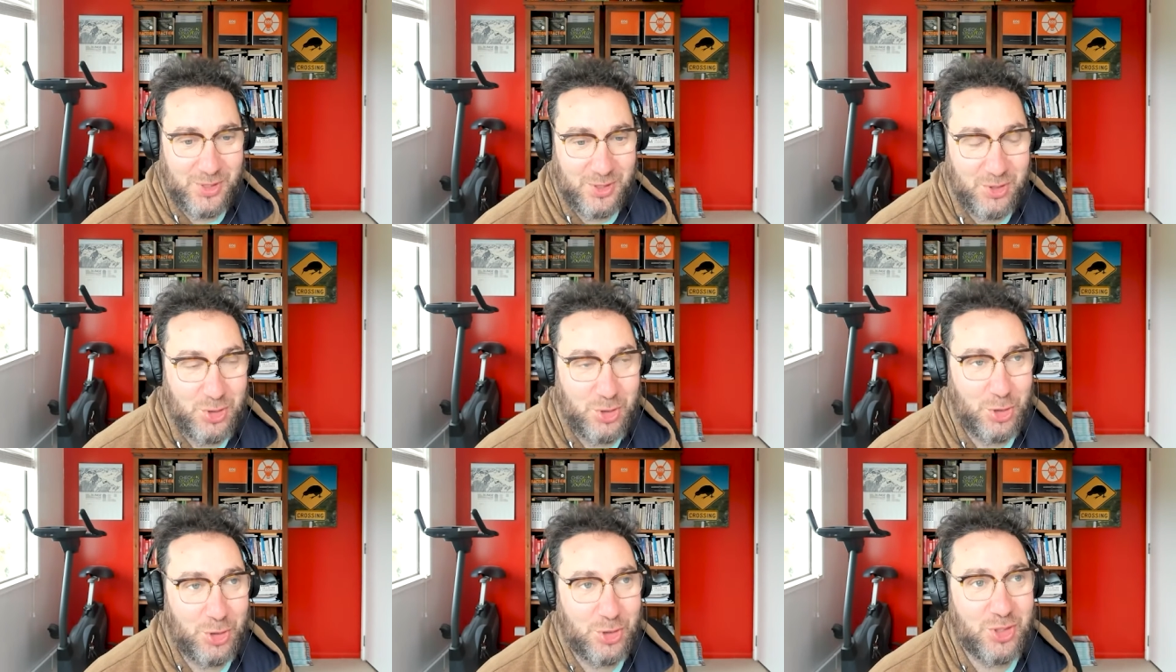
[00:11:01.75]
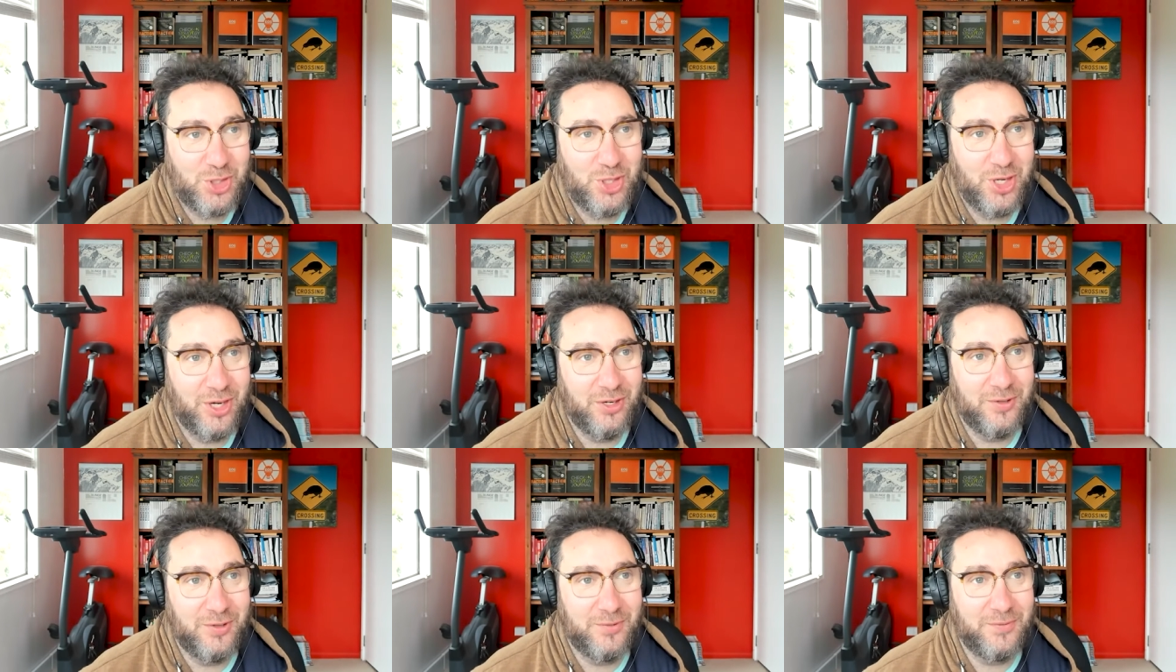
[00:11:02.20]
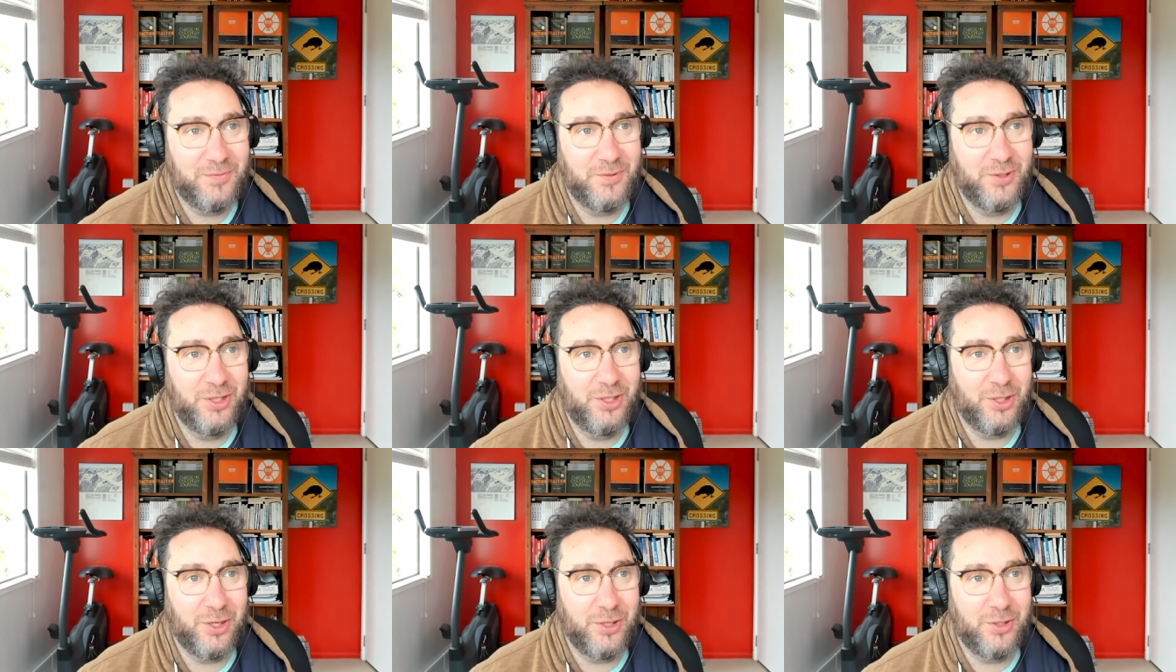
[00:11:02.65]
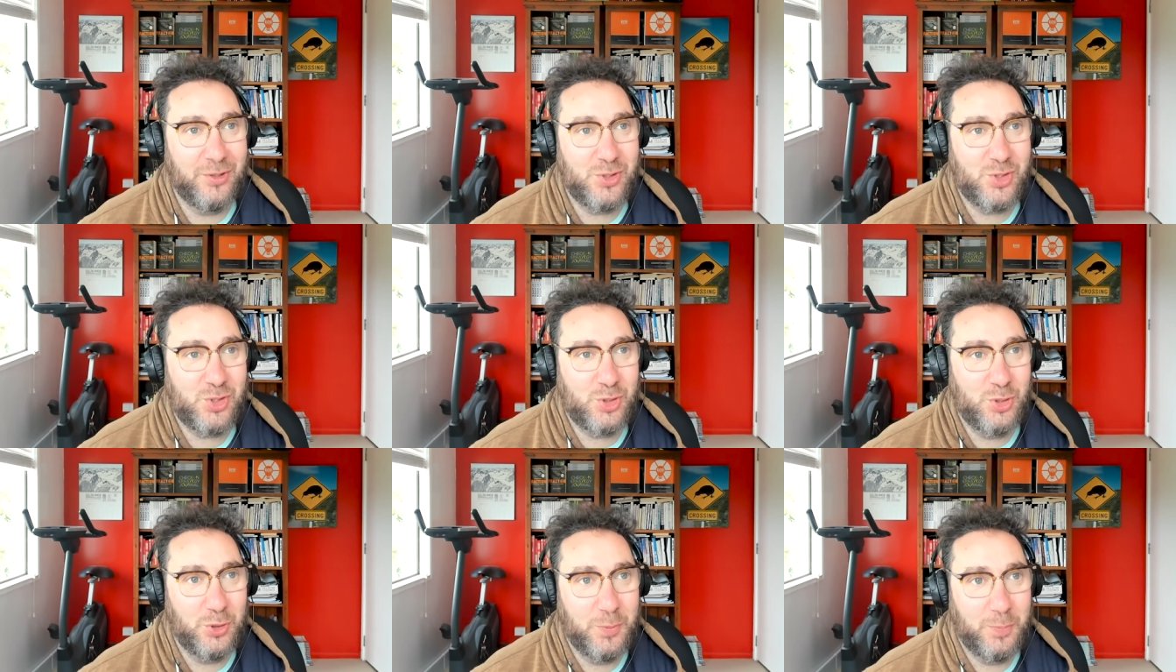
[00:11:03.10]
it's just kind of,
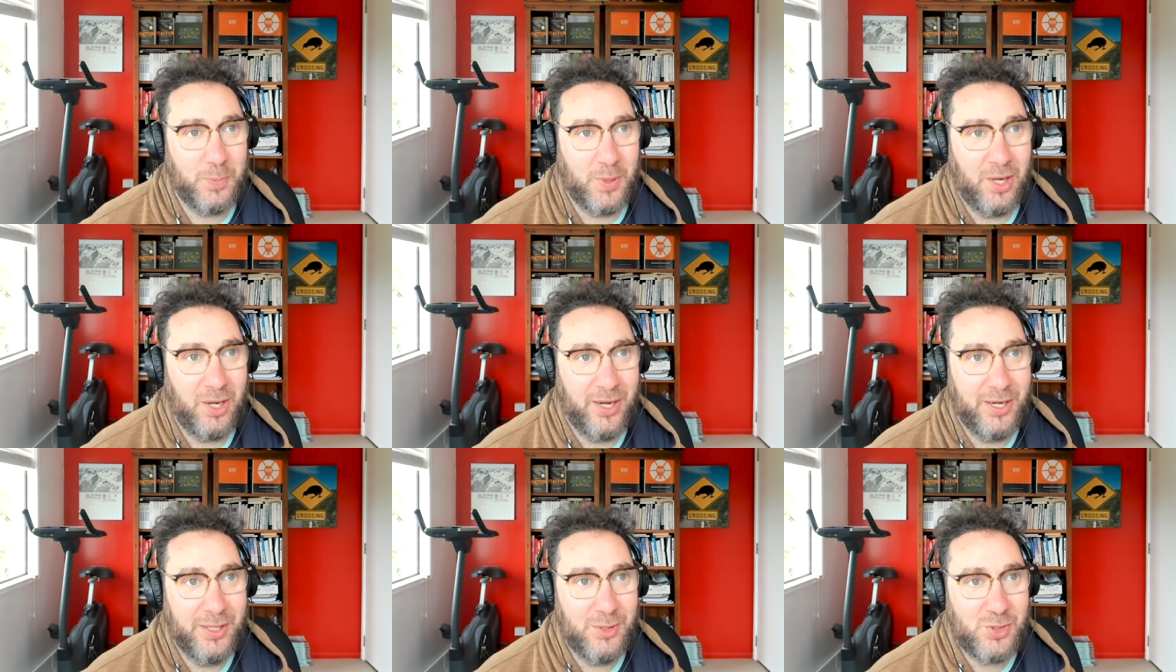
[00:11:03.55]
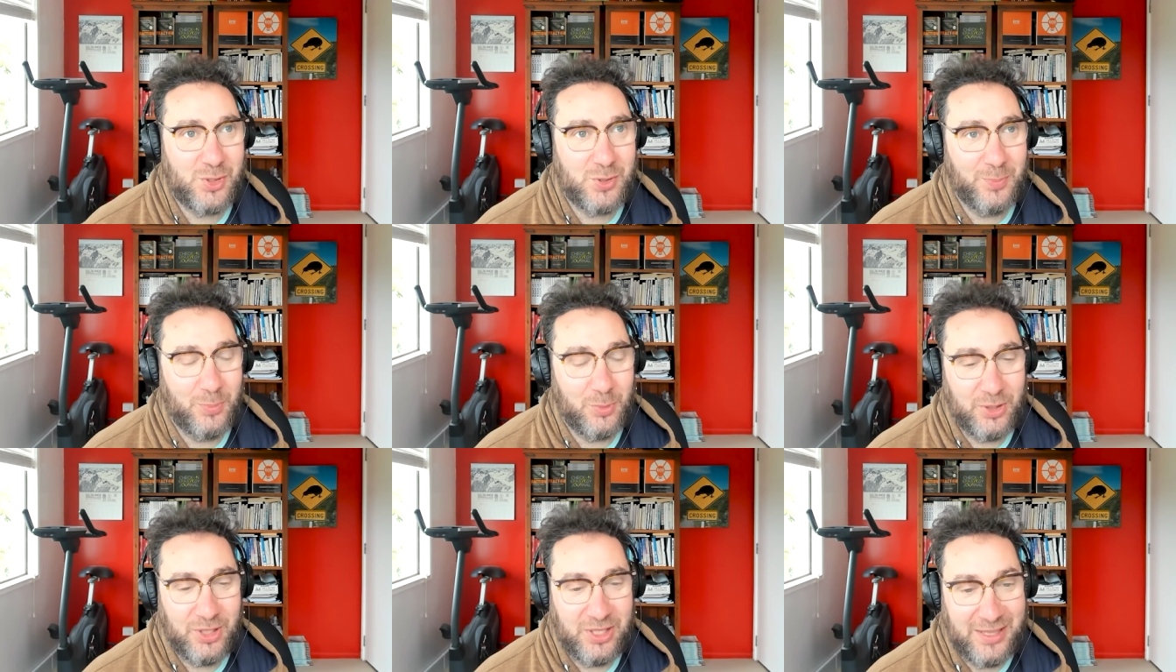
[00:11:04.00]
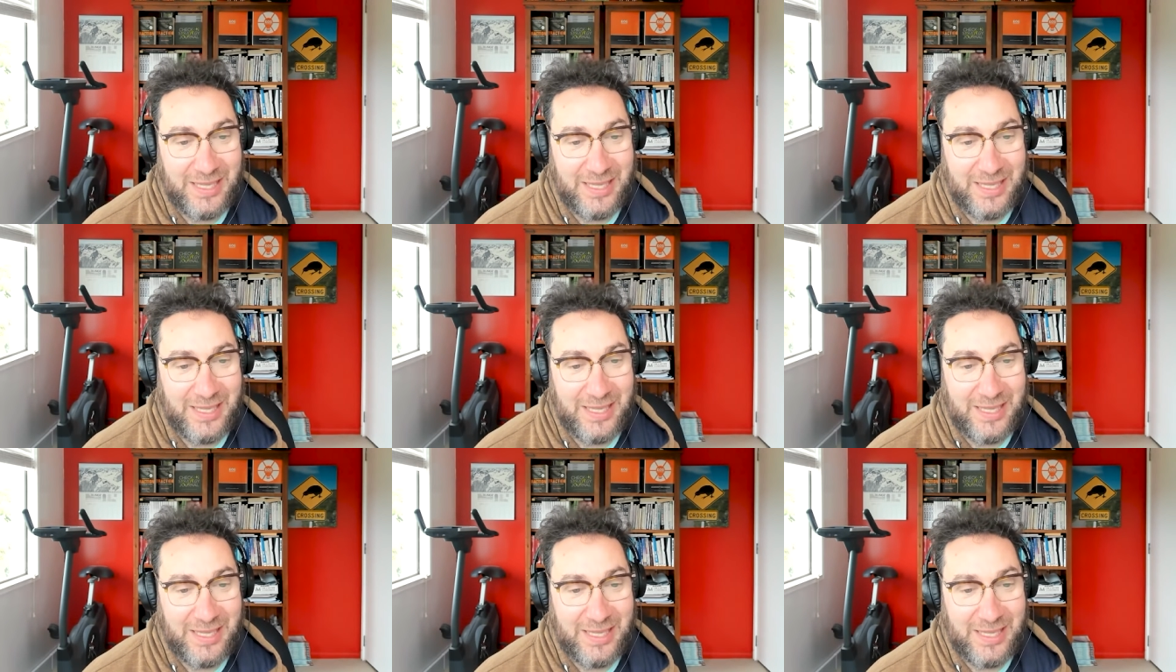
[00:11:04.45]
stood behind somebody,